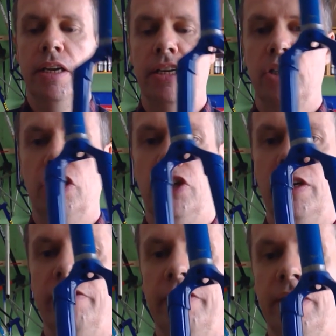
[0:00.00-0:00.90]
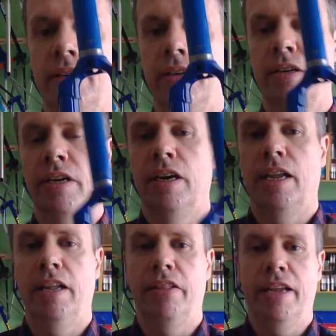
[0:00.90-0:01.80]
internally fitting
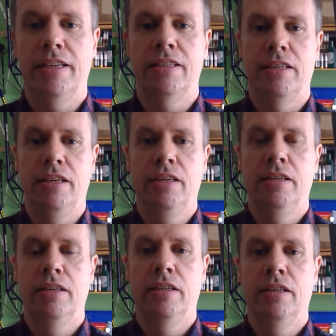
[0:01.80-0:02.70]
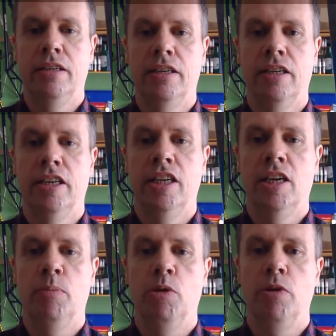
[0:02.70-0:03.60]
like the SC,
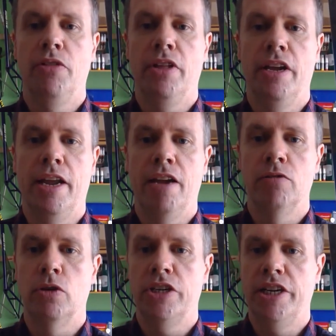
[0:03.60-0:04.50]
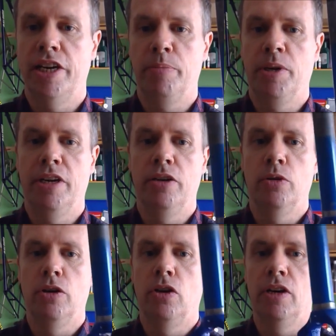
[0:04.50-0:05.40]
but with an aero shape. It
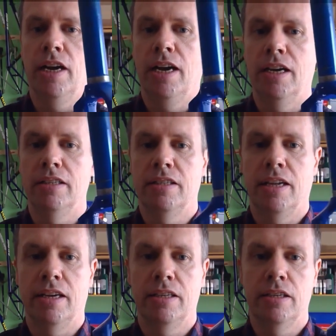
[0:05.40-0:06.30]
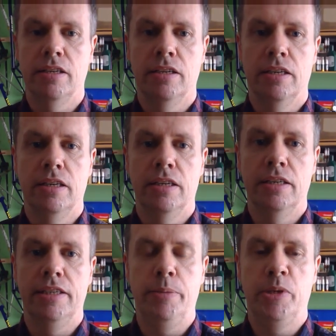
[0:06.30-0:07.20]
no longer has that
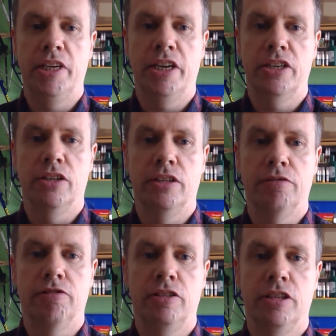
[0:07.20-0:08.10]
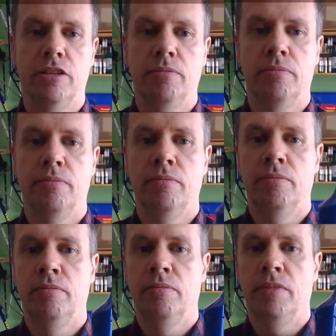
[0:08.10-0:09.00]
deep section on the front
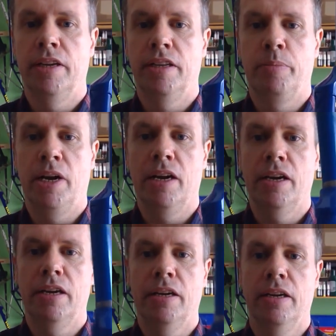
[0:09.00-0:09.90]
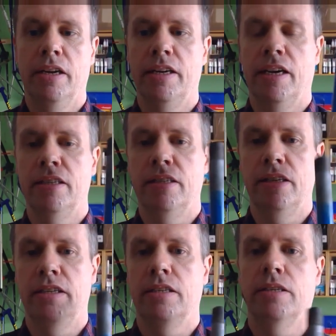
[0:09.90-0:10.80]
and the back. It has
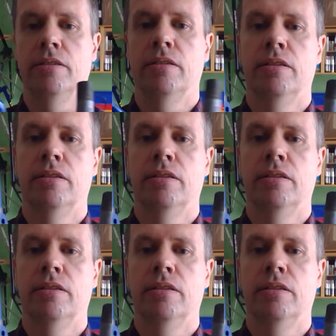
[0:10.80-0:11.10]
this